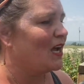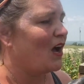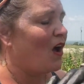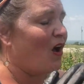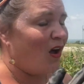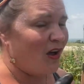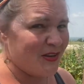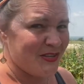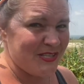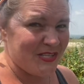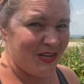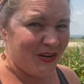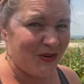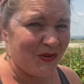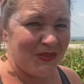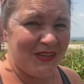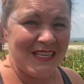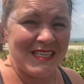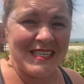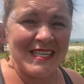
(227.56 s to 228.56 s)
Also,
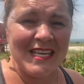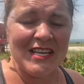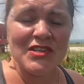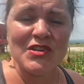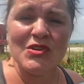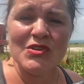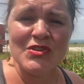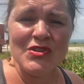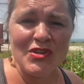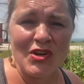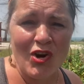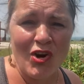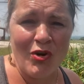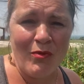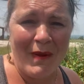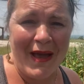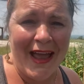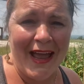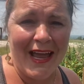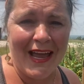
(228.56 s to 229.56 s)
these things are so
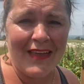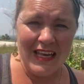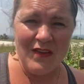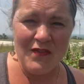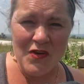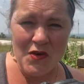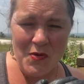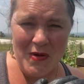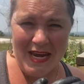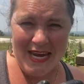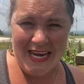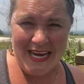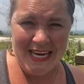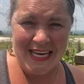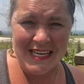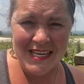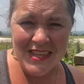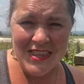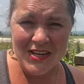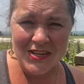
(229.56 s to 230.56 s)
bad. If you
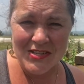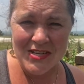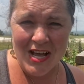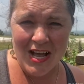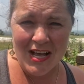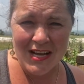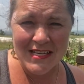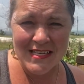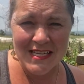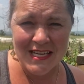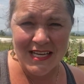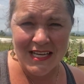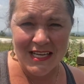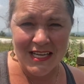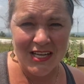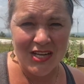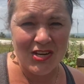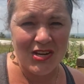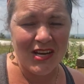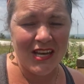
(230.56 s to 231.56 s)
eat their
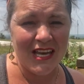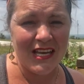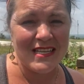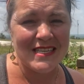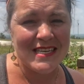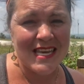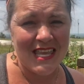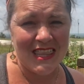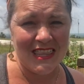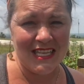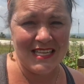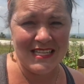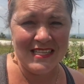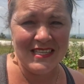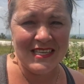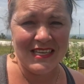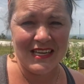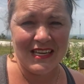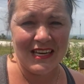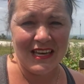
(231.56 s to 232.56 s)
toxin, you can get deathly
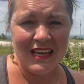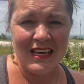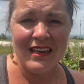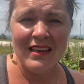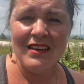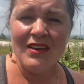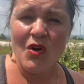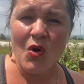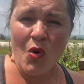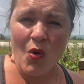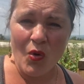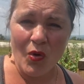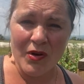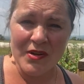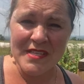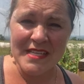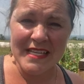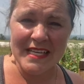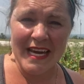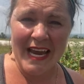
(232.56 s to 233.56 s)
sick.
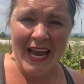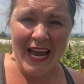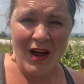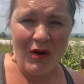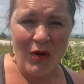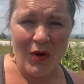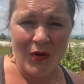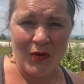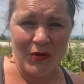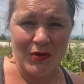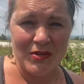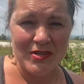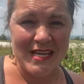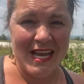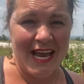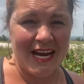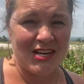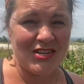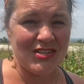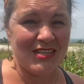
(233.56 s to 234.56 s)
Horse and cow owners
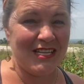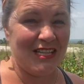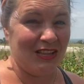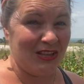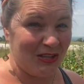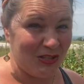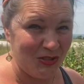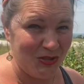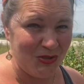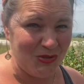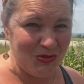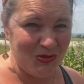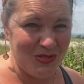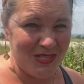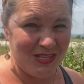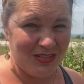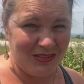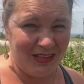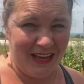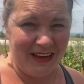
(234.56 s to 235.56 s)
actually lose
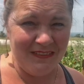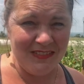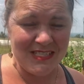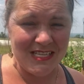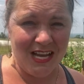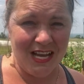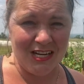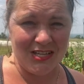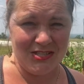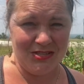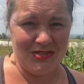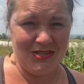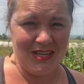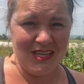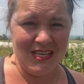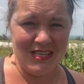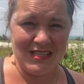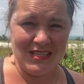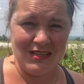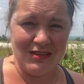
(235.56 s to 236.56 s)
their livestock due to
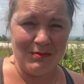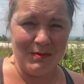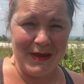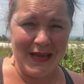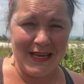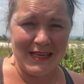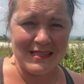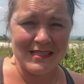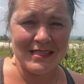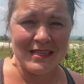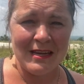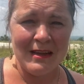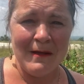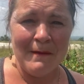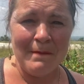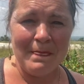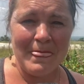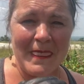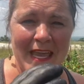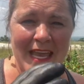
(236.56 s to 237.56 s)
these little pests.
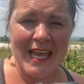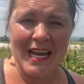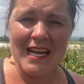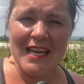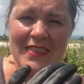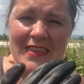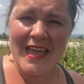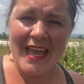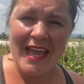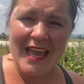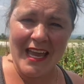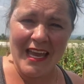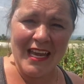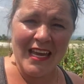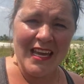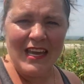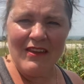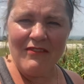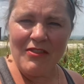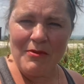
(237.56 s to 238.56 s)
They get in the hay.
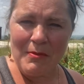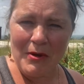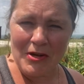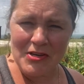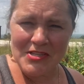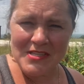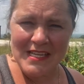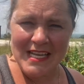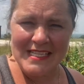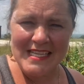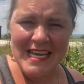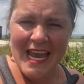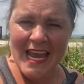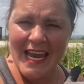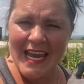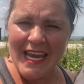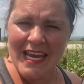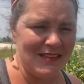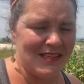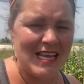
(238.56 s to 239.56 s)
If the person that's
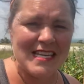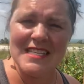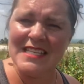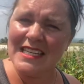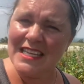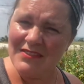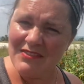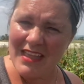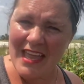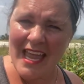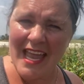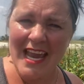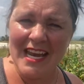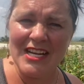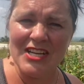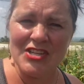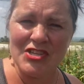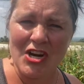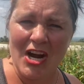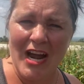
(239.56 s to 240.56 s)
haying doesn't leave the hay
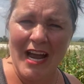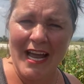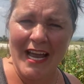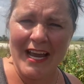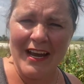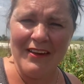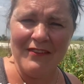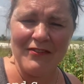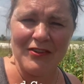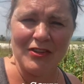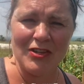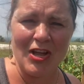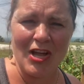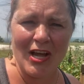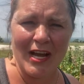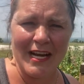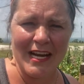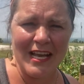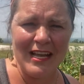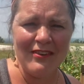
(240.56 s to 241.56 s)
to dry for
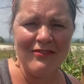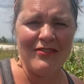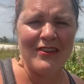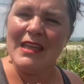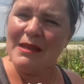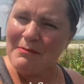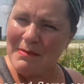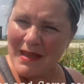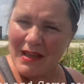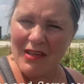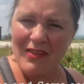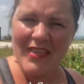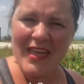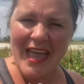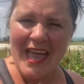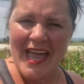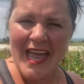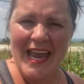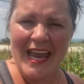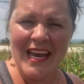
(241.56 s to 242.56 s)
long enough, they bale the
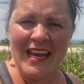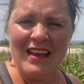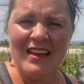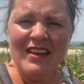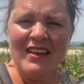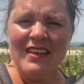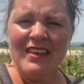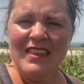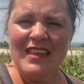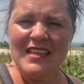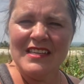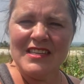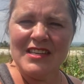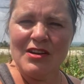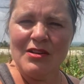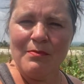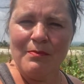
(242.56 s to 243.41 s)
hay. These little